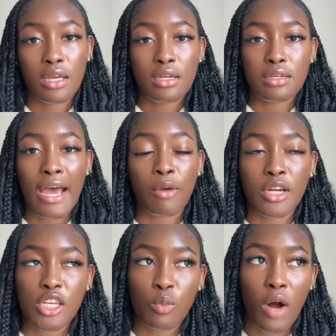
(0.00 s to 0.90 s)
Now, when
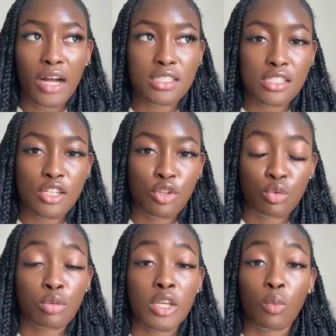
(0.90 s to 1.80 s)
he walked into the
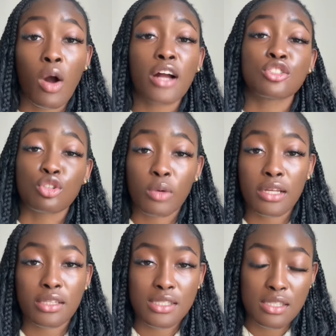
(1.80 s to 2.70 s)
room, he walked
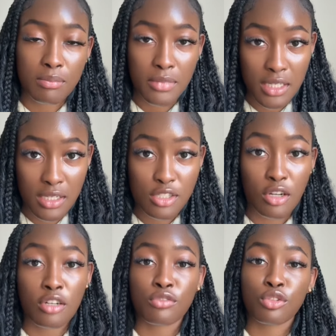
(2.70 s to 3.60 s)
directly to me,
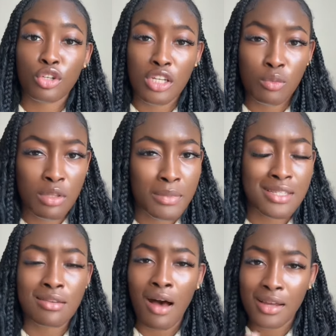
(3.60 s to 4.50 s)
started flirting with me,
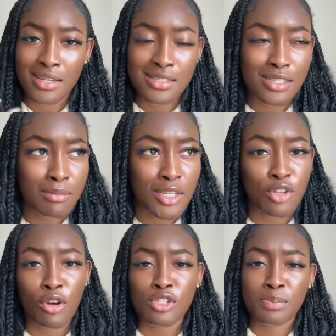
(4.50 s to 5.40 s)
talking to me, you
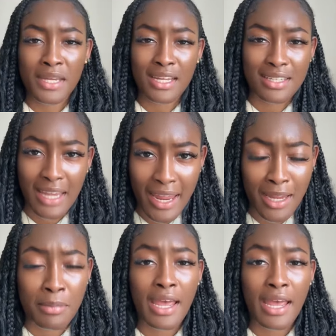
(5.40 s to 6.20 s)
know, spitting game.